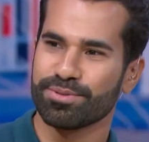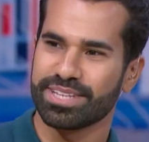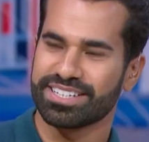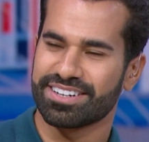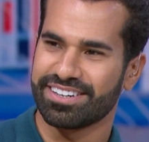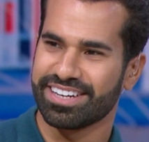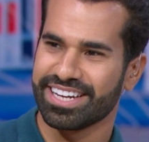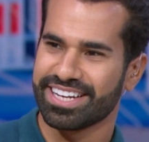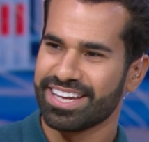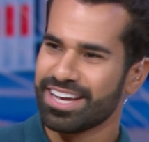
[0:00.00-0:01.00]
that are
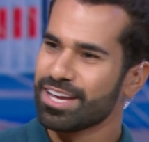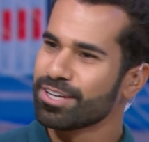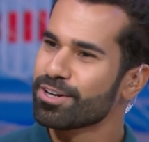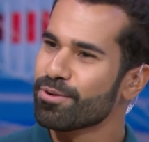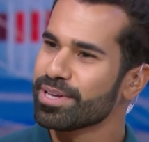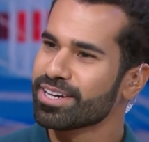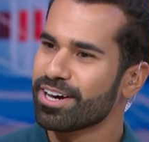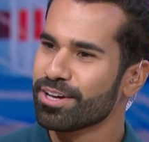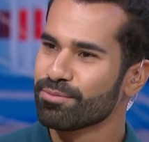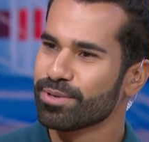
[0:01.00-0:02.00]
like going
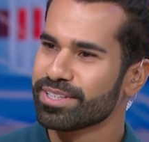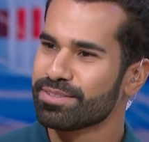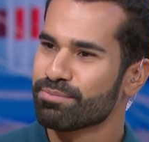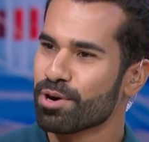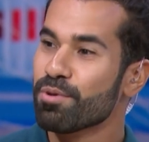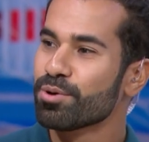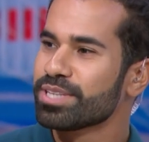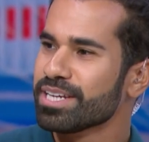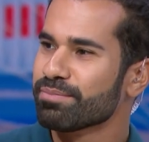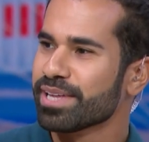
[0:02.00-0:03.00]
on with
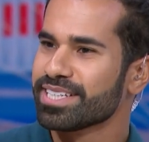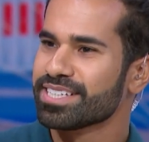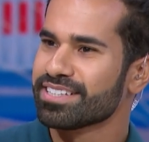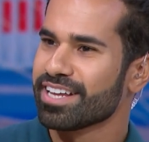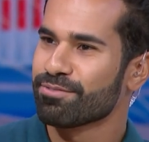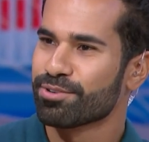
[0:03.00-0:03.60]
promoting places like